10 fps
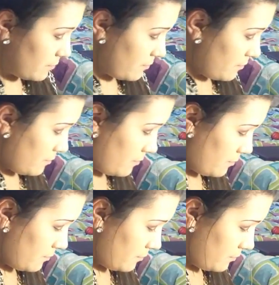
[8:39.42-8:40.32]

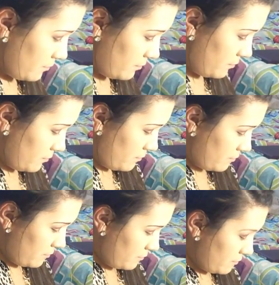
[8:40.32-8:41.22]
brush, I'm going to
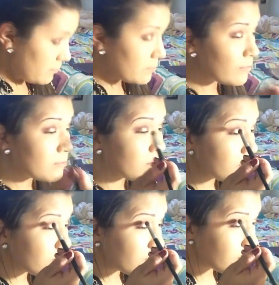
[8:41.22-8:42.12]
be
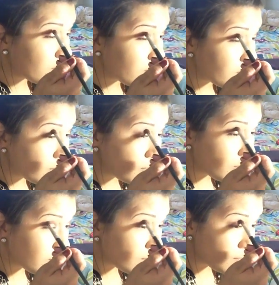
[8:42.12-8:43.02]
dusting that into the
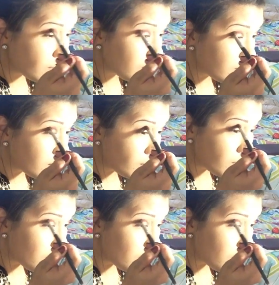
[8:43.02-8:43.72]
crease to